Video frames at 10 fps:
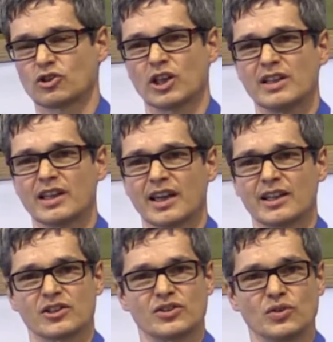
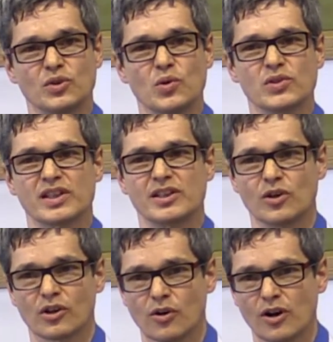indicators you use in
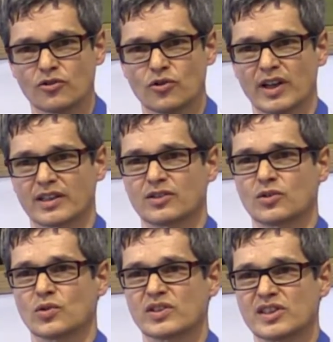your
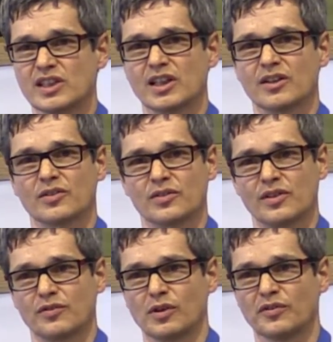contract to steer
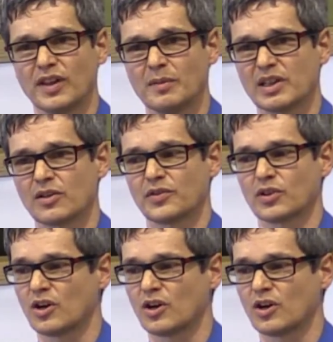the fulfillment of the